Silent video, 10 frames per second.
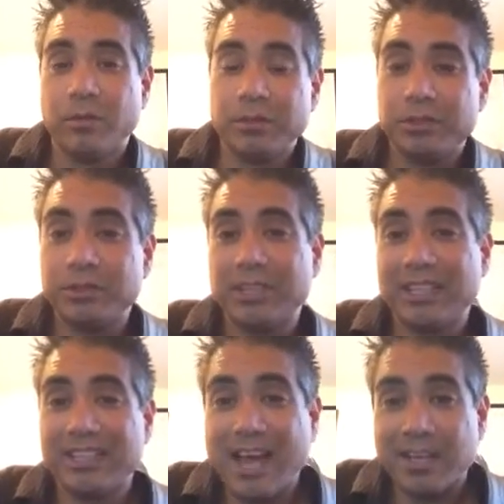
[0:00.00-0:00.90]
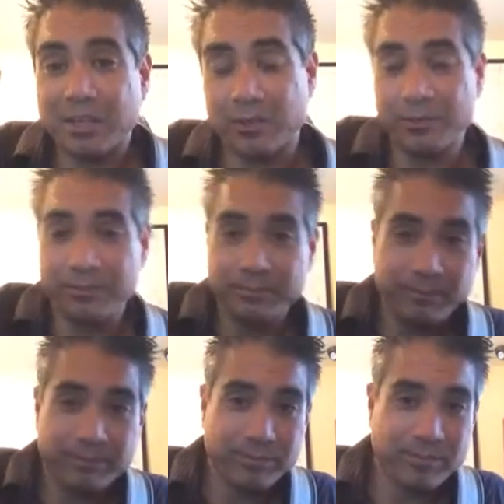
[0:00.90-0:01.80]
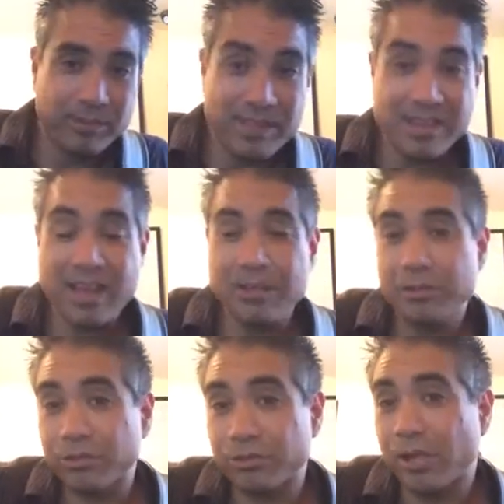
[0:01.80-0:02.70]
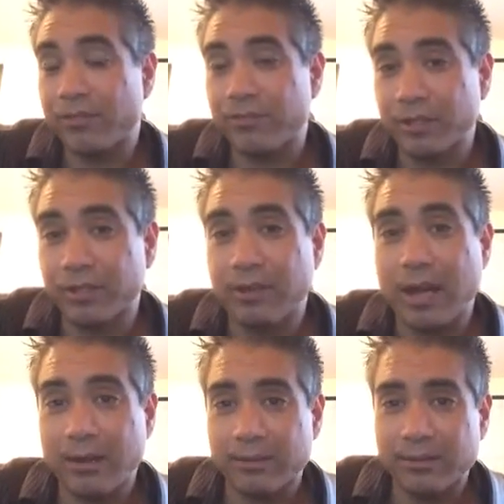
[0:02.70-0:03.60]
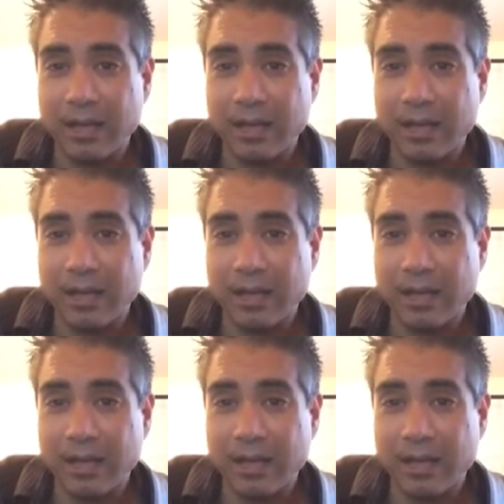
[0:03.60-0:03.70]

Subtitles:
Once you get that going, then you can try to figure out